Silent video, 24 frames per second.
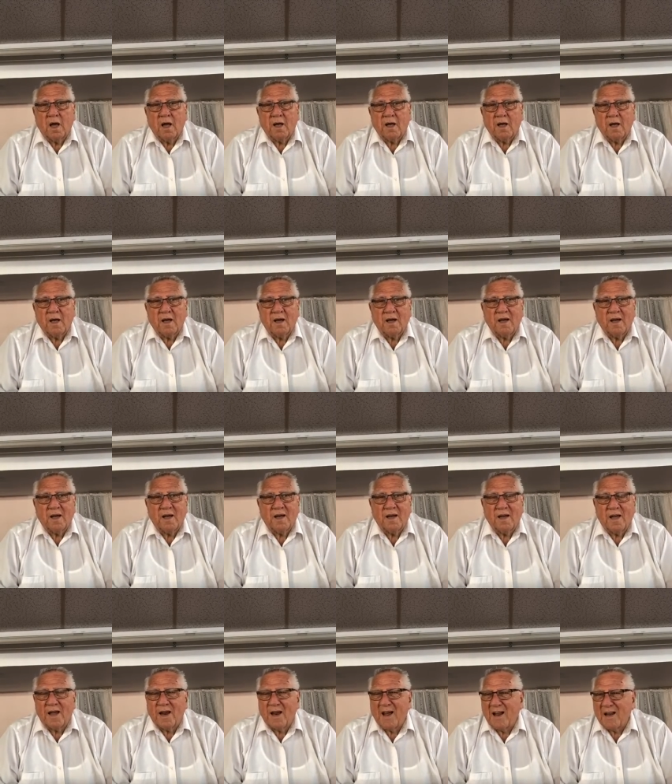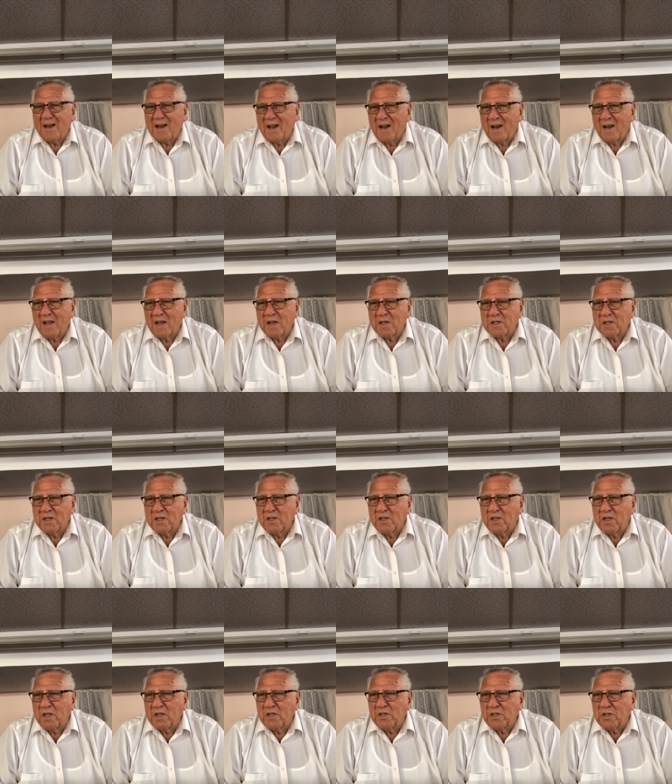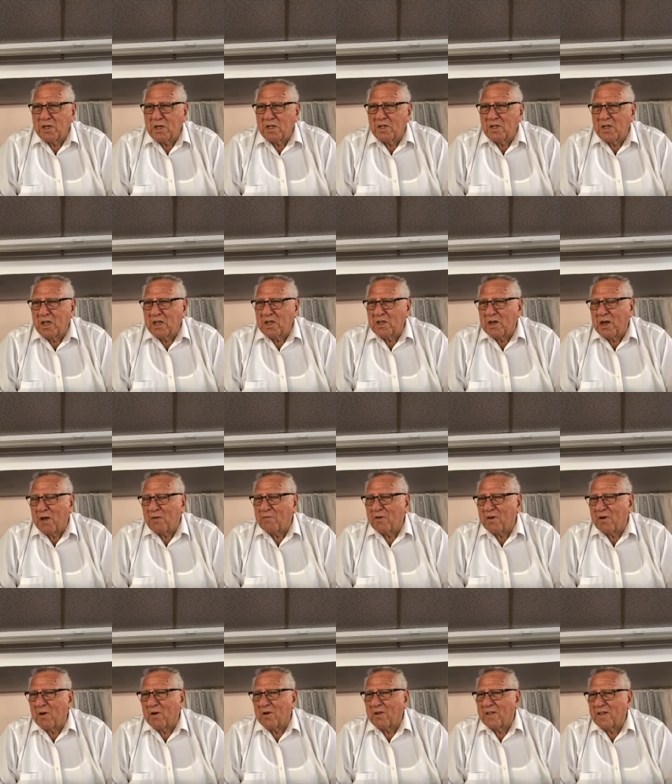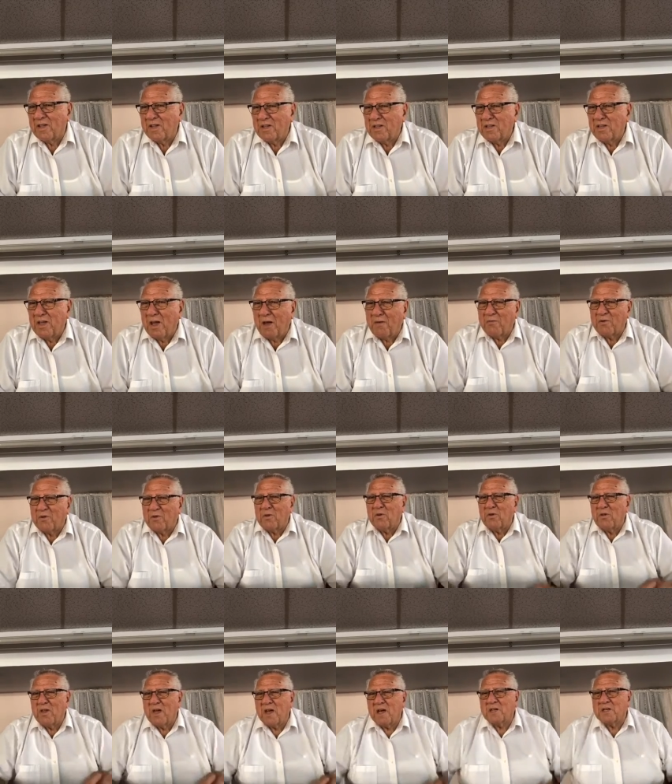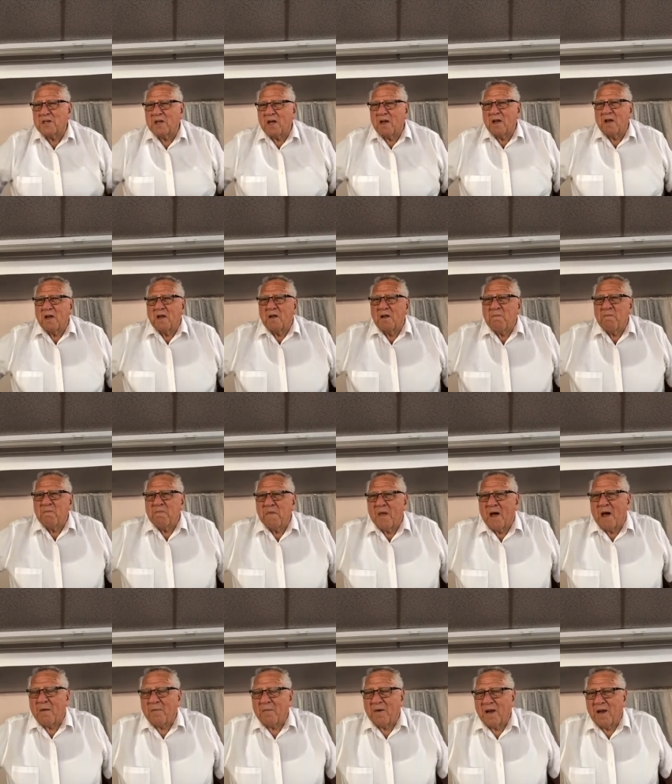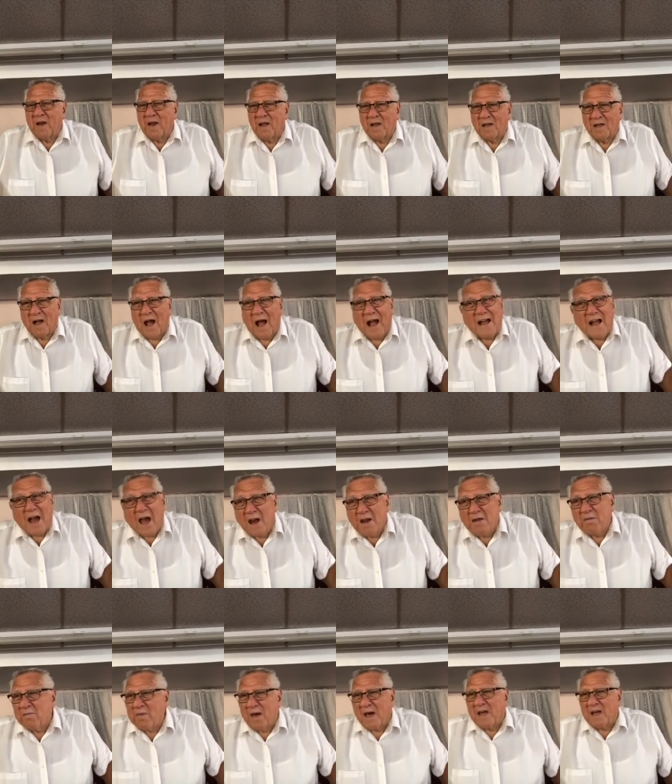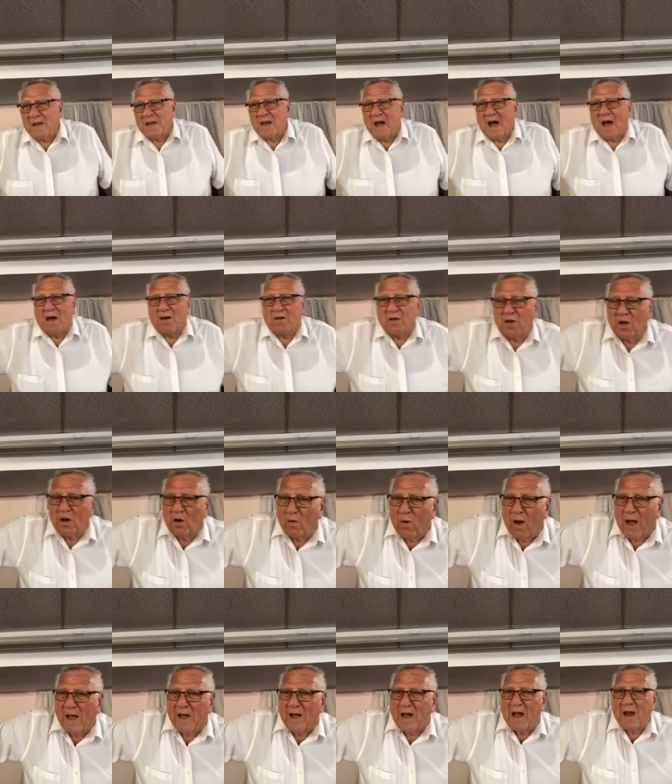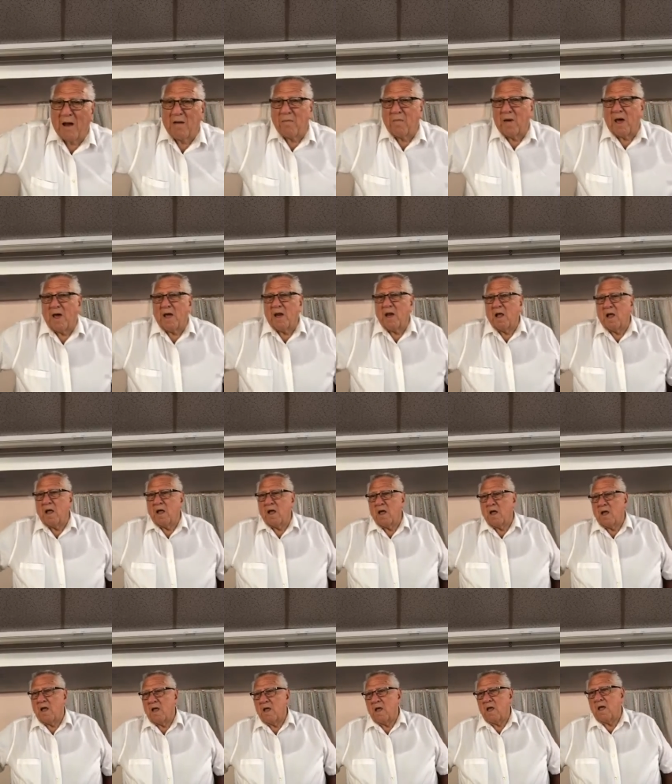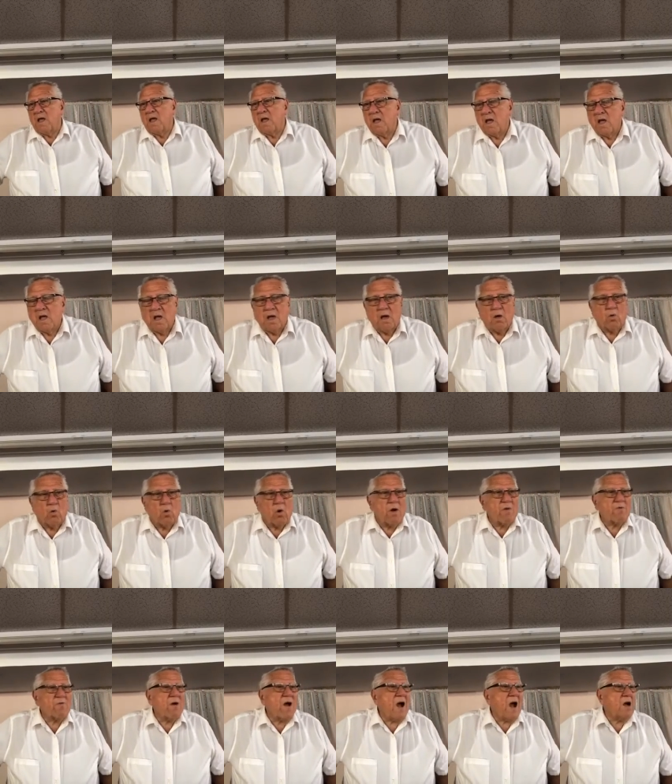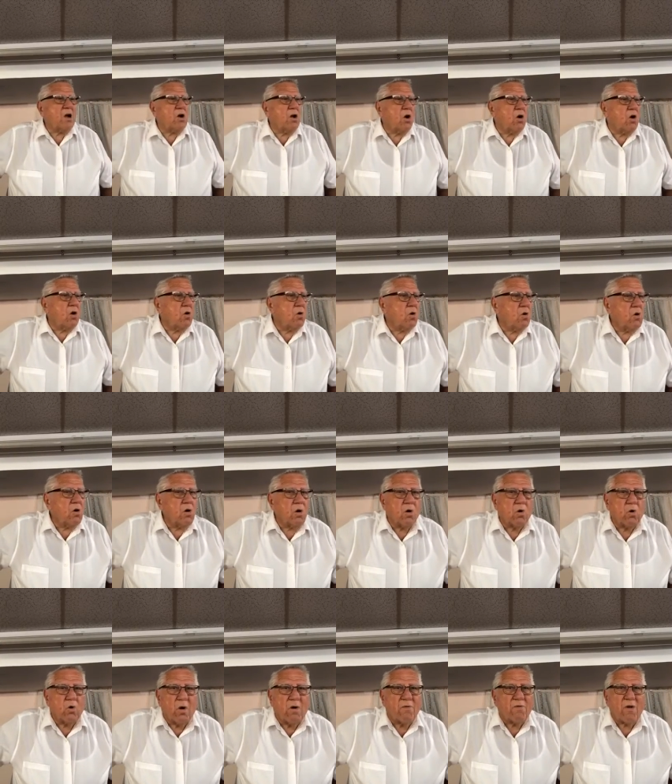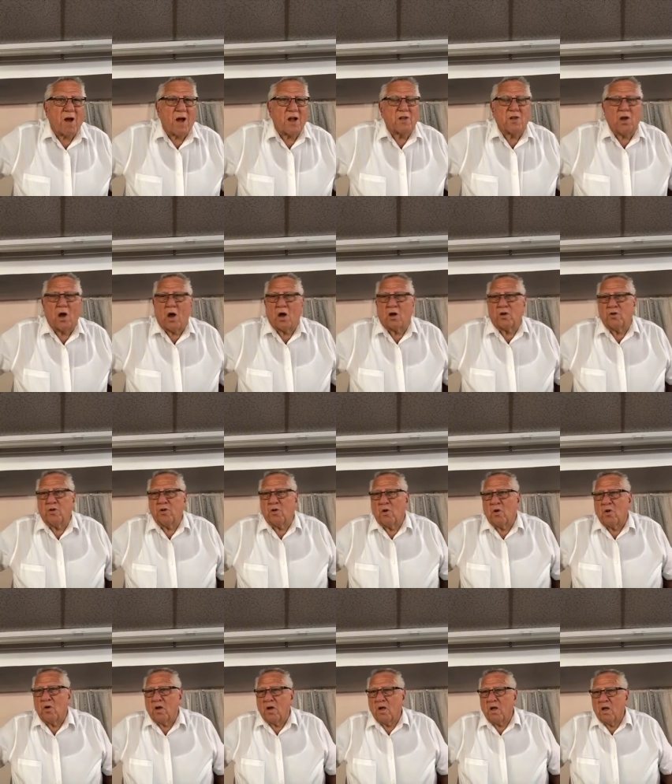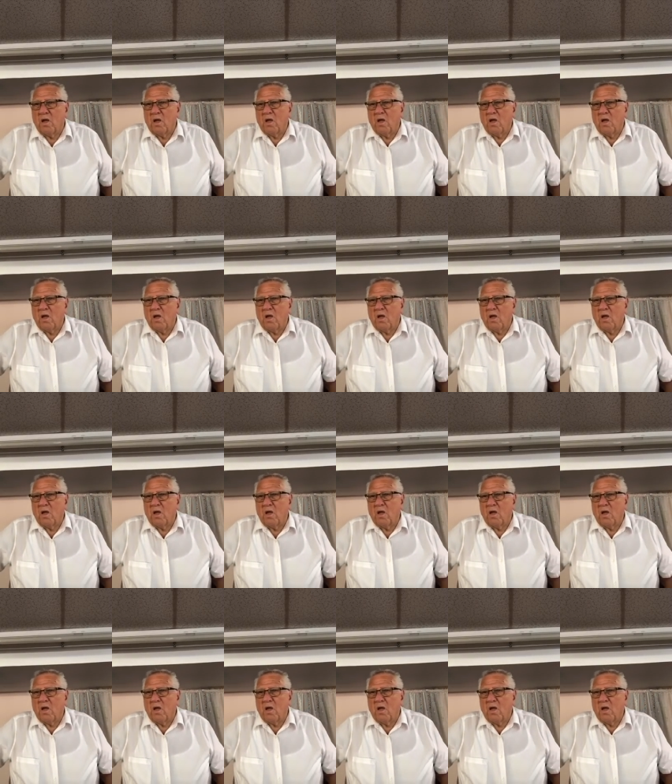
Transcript: and and and then I did this. Did, did, did you ever know? Did you ever do this? I mean, I got it made now. You know why I got it made? Wherever I go or whoever I talk to,